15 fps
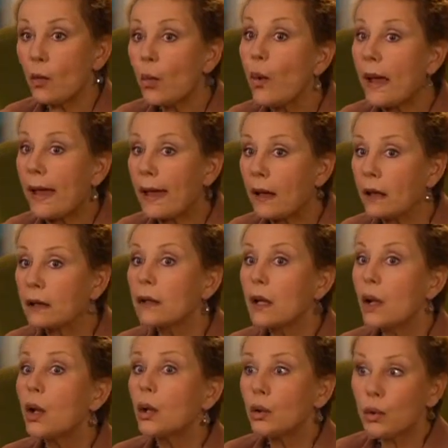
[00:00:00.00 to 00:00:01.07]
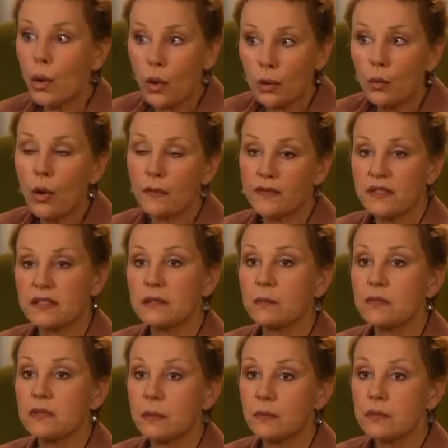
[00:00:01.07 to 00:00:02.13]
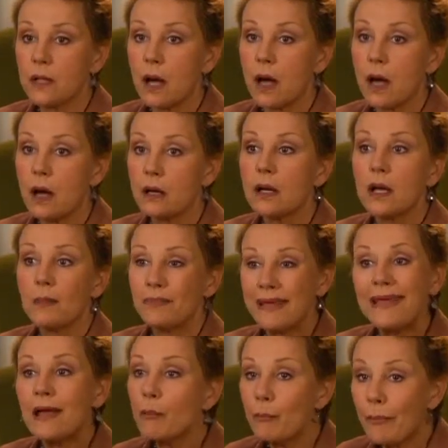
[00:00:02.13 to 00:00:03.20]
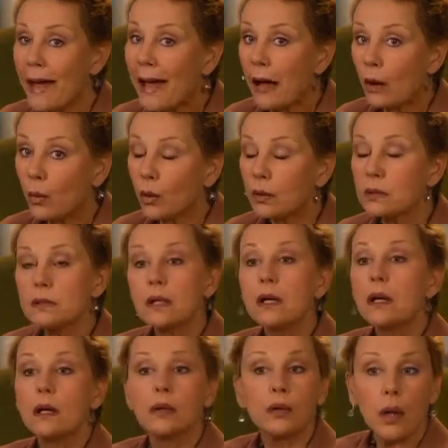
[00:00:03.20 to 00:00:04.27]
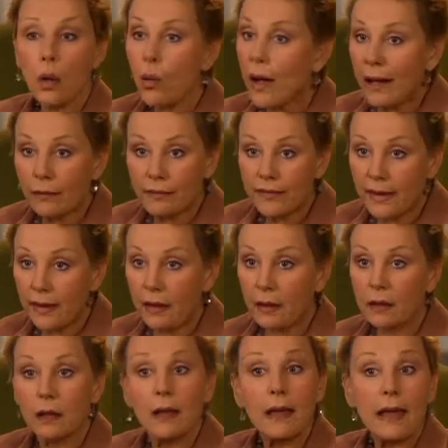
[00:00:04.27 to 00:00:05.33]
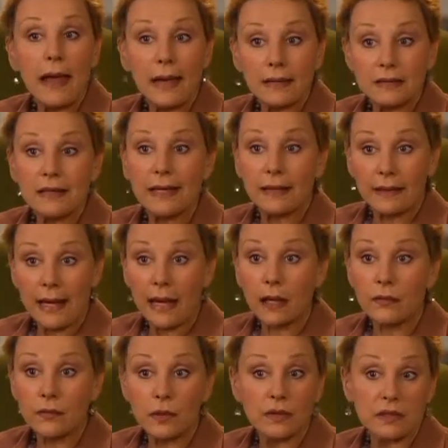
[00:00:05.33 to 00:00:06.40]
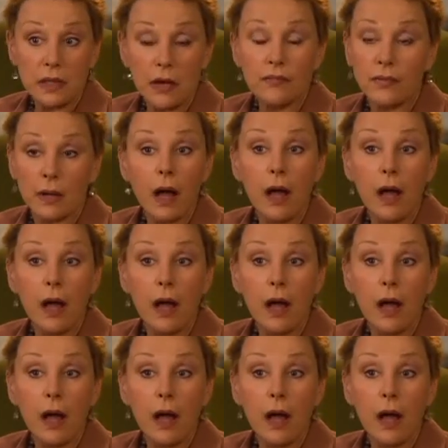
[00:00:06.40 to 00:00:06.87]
aware, learn what the symptoms are, be empowered, go out there and take care of yourself and